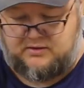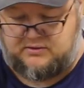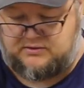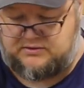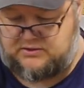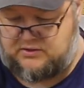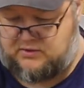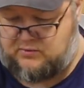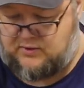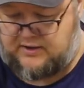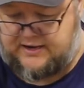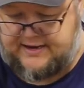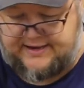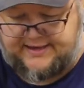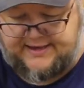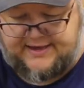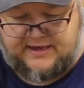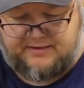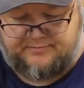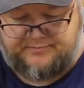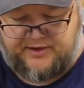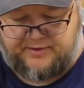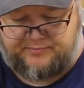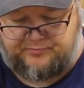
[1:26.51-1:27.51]
So what I
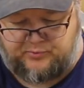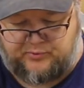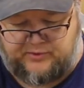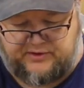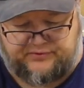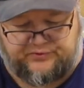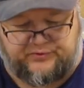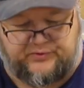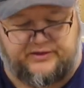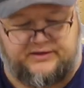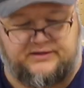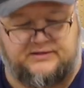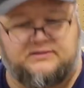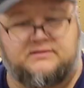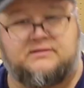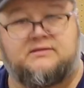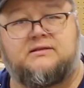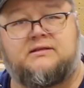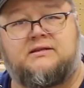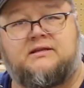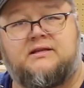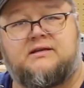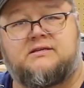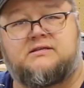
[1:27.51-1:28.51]
came up with is
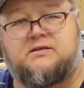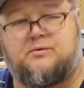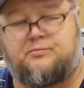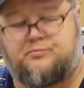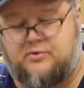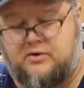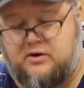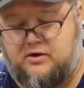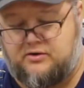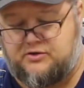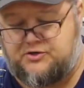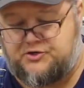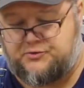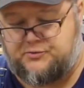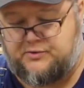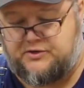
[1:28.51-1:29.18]
this approach,